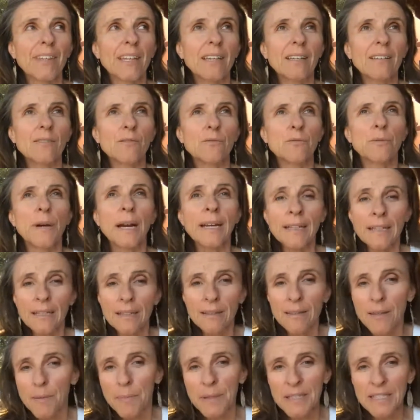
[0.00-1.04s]

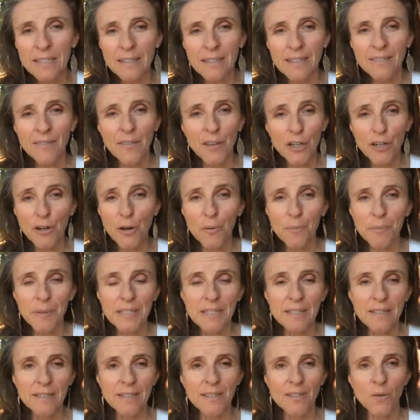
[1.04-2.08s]
running the business, their own
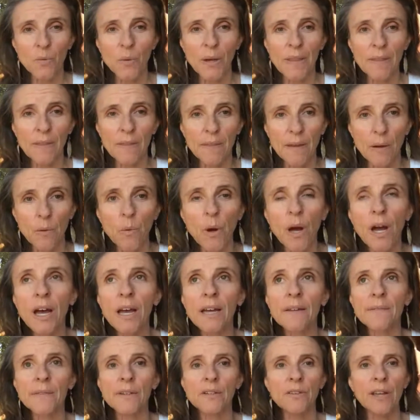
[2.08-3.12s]
business, the way that they
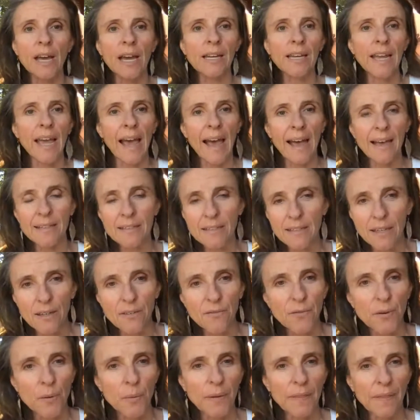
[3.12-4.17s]
want. They're not
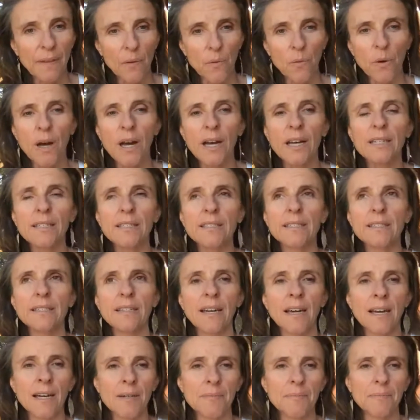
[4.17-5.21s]
asking for what they want
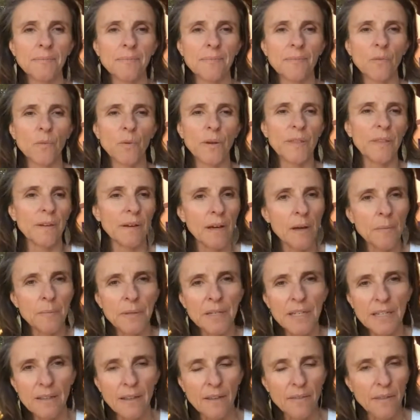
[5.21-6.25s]
with the
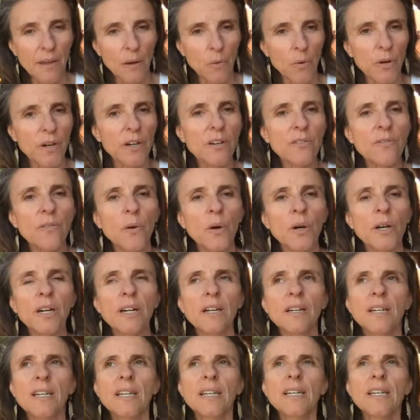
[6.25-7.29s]
company that they work
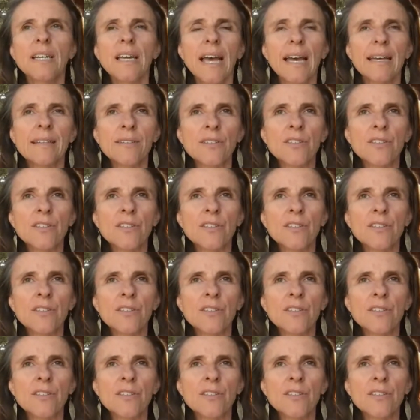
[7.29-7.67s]
for. And